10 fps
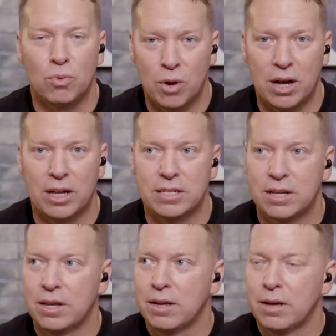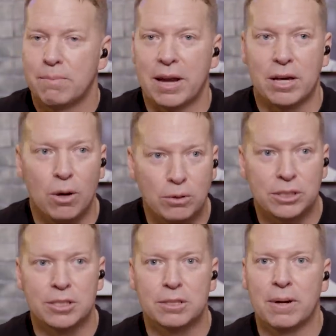was my
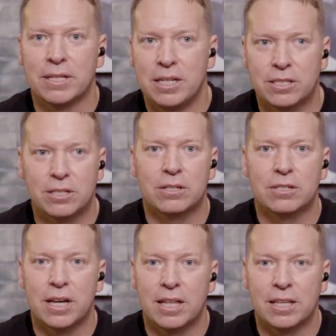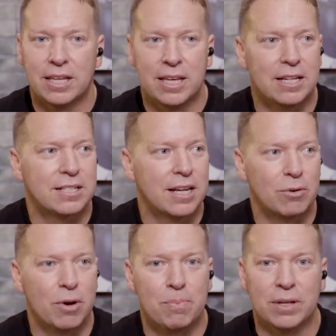coaches, my teachers, and the kids I
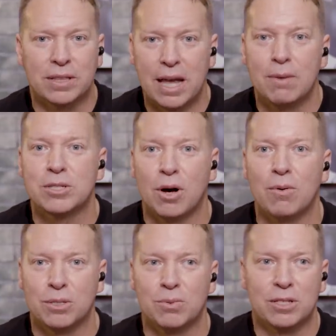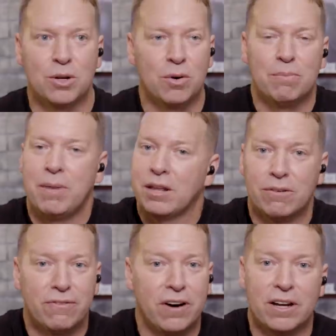grew up with, they was always the ones going, Man, you're
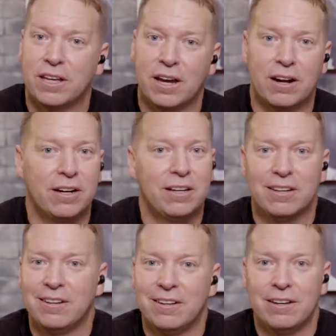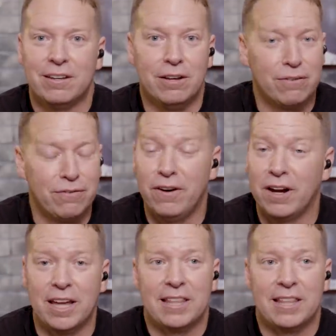funny, Gary you're funny.